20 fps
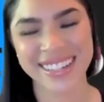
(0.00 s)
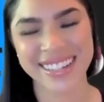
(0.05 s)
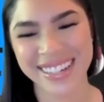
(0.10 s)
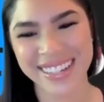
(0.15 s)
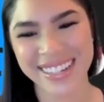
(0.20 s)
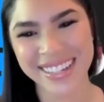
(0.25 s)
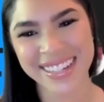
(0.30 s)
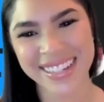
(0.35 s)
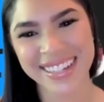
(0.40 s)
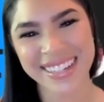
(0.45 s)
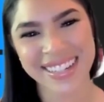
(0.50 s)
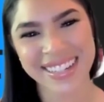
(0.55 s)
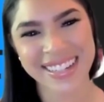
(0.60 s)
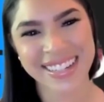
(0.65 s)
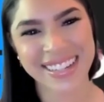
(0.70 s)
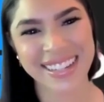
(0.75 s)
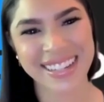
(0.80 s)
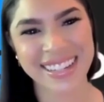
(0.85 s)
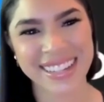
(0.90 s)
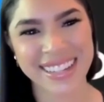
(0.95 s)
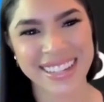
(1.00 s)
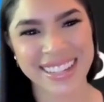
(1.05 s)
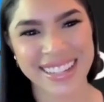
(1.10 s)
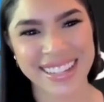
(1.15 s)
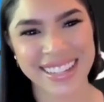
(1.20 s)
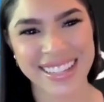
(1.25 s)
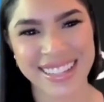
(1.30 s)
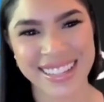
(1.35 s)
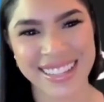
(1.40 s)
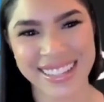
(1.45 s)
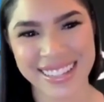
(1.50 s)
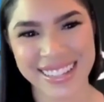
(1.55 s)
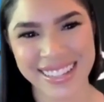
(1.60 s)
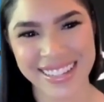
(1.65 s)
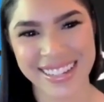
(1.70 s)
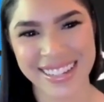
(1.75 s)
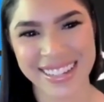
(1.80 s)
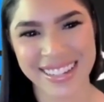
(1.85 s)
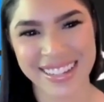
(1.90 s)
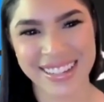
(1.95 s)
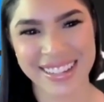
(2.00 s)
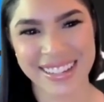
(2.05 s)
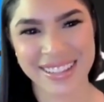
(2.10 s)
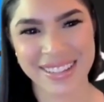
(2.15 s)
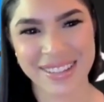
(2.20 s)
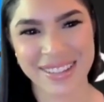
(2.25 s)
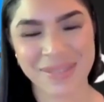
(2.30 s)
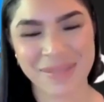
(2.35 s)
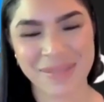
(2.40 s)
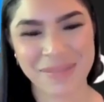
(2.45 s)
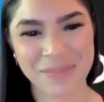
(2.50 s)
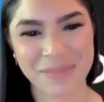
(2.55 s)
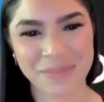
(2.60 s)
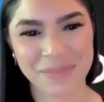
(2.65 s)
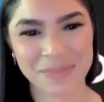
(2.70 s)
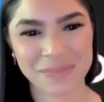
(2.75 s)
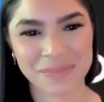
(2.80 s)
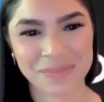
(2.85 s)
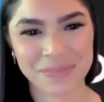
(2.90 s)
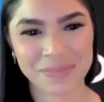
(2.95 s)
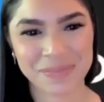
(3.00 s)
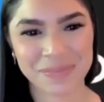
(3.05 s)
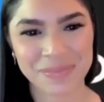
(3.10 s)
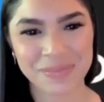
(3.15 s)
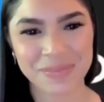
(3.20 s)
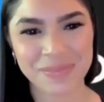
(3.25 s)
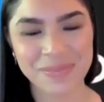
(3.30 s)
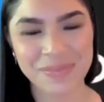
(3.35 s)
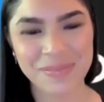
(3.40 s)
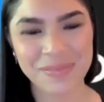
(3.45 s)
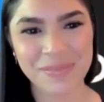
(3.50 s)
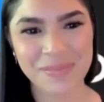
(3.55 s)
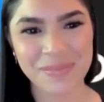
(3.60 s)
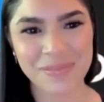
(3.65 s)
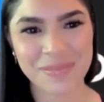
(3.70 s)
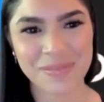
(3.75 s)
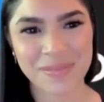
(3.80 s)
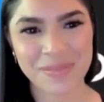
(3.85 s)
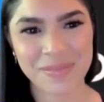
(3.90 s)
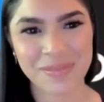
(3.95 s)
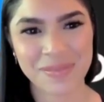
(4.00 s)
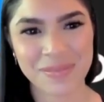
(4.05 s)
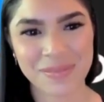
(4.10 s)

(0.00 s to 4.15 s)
The person shown says nothing.